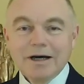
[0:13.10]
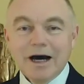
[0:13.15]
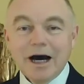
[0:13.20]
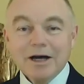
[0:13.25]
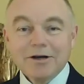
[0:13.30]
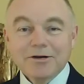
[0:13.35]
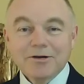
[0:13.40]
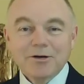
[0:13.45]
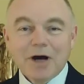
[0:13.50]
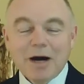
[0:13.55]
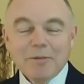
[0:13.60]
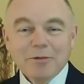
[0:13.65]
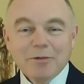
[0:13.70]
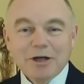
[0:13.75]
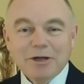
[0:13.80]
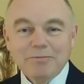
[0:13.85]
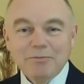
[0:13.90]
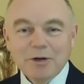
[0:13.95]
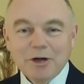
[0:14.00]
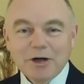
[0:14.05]
grew up in
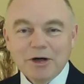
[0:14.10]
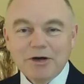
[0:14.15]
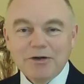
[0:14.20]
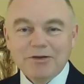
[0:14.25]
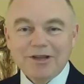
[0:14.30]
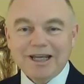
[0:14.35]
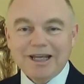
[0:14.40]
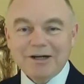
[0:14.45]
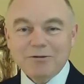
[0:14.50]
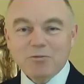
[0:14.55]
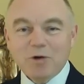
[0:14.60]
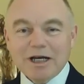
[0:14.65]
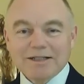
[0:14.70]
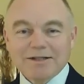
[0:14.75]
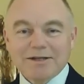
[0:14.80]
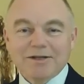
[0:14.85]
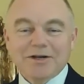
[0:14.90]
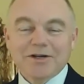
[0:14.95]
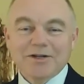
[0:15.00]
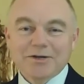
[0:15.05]
Perth in Western
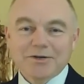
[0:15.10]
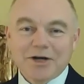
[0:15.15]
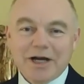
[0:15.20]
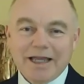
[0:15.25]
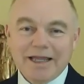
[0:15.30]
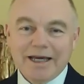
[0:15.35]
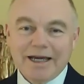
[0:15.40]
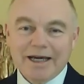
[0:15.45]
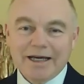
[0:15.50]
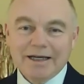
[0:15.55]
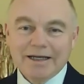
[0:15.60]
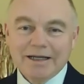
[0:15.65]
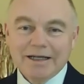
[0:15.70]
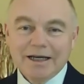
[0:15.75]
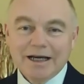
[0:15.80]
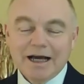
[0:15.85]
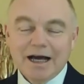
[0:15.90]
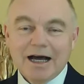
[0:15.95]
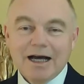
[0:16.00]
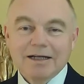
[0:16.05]
Australia
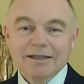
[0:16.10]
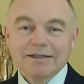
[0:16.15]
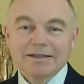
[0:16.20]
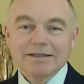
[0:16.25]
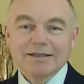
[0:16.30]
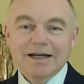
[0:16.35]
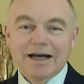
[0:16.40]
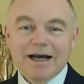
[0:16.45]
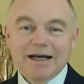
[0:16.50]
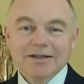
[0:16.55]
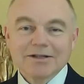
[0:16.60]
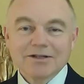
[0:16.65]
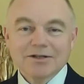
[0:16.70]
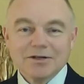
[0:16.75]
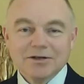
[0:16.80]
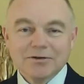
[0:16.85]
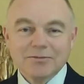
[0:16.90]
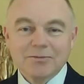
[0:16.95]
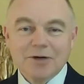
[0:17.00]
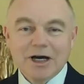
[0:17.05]
and
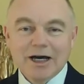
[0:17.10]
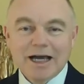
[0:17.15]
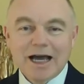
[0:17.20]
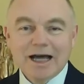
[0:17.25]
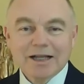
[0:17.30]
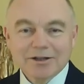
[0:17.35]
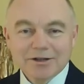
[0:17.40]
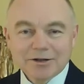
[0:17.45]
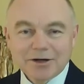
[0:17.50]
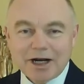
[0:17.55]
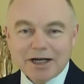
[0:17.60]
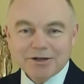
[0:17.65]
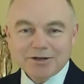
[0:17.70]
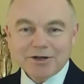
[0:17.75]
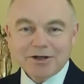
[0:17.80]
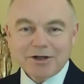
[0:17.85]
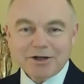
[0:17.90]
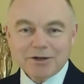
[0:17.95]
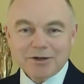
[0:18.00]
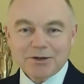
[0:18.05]
undertook my undergraduate
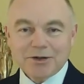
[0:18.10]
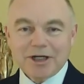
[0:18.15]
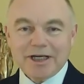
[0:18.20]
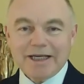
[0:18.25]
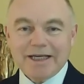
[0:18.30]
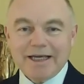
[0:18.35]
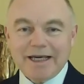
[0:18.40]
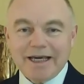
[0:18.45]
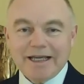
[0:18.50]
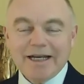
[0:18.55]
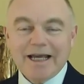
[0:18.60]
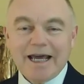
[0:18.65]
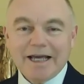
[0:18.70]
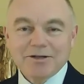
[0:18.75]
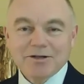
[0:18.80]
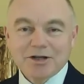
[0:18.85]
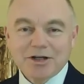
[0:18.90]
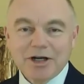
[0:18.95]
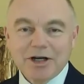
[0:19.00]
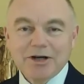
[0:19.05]
degree in
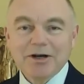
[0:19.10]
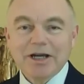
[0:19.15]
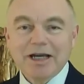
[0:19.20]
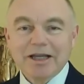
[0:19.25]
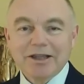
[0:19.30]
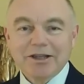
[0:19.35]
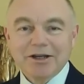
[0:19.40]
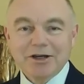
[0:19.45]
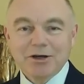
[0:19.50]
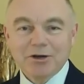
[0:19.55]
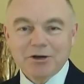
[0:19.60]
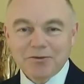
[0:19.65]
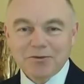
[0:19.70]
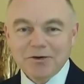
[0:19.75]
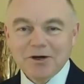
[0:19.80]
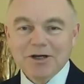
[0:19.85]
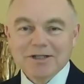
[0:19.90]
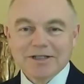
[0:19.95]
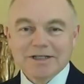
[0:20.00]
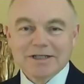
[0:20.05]
engineering at the
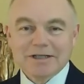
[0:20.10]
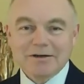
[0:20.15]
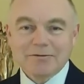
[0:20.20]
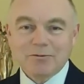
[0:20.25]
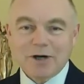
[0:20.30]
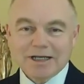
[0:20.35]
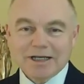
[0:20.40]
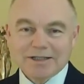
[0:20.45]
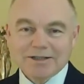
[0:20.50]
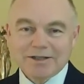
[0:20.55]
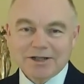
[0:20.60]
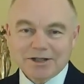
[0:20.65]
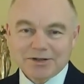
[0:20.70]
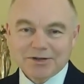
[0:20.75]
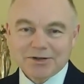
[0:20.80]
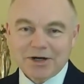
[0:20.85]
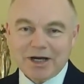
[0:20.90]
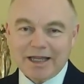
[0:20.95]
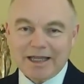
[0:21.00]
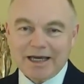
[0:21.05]
University of Western
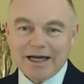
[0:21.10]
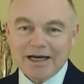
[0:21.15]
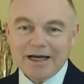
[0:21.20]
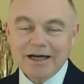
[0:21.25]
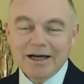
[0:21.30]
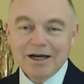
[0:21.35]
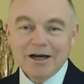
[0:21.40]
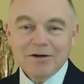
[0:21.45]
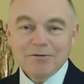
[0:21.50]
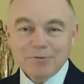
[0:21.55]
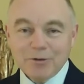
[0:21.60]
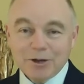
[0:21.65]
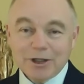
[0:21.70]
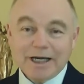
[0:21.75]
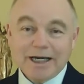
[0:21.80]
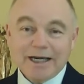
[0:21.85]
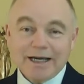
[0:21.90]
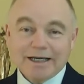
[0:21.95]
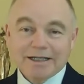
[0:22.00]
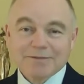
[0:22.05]
Australia, fully
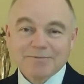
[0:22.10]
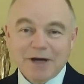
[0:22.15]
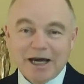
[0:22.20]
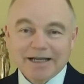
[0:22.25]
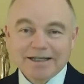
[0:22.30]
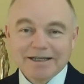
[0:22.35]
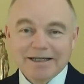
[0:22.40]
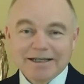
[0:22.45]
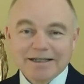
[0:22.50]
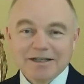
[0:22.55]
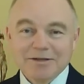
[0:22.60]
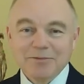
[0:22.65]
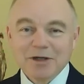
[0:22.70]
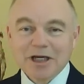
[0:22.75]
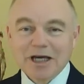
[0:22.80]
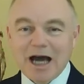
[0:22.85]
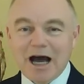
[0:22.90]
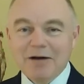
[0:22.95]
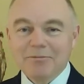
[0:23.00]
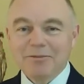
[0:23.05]
expecting to
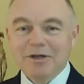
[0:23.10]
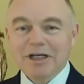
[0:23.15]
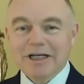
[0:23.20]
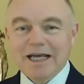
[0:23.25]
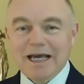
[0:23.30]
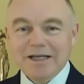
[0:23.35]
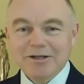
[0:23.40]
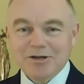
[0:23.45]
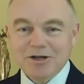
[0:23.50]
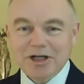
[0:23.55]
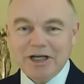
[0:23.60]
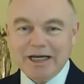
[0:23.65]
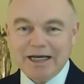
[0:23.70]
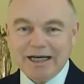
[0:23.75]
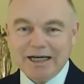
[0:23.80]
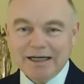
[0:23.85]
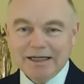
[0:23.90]
become an engineer.